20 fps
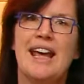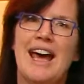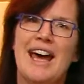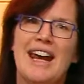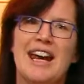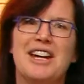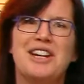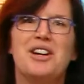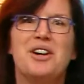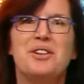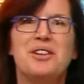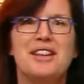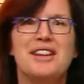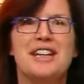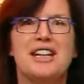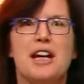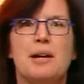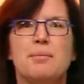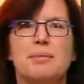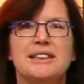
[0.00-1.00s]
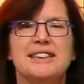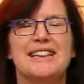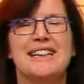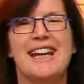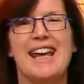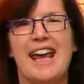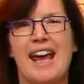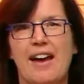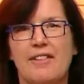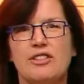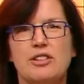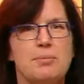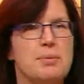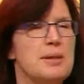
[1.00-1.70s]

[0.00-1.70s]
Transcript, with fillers: And I know that the numbers, and they have to